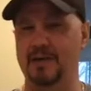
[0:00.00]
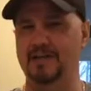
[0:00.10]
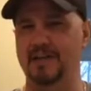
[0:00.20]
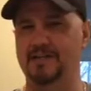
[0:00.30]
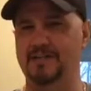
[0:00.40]
gonna
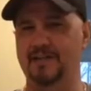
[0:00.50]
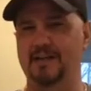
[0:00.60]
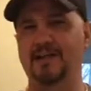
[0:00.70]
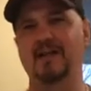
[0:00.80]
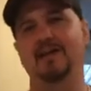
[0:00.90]
taste
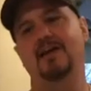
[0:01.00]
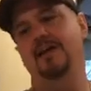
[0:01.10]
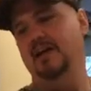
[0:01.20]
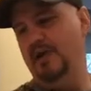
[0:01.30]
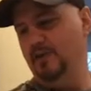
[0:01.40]
it,
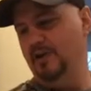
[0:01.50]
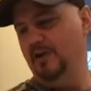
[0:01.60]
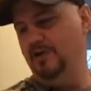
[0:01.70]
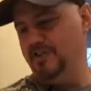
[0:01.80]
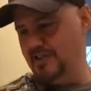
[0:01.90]
and we're
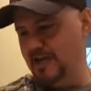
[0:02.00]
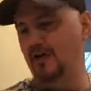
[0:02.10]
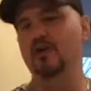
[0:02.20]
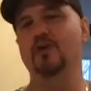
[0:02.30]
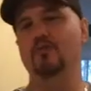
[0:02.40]
gonna see how
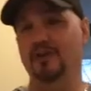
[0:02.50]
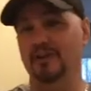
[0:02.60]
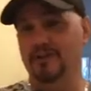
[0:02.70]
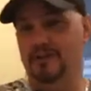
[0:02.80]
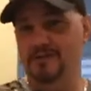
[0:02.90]
good it
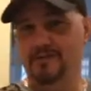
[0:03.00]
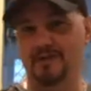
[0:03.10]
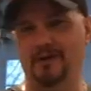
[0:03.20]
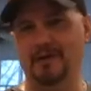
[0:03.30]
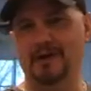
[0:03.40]
really is.
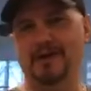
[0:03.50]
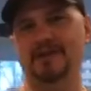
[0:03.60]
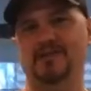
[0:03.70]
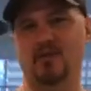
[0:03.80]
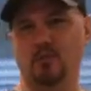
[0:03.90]
All right
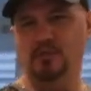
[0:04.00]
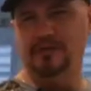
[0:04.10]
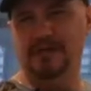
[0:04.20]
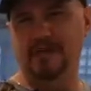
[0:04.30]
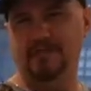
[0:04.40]
guys, we'll
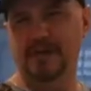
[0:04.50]
see you in a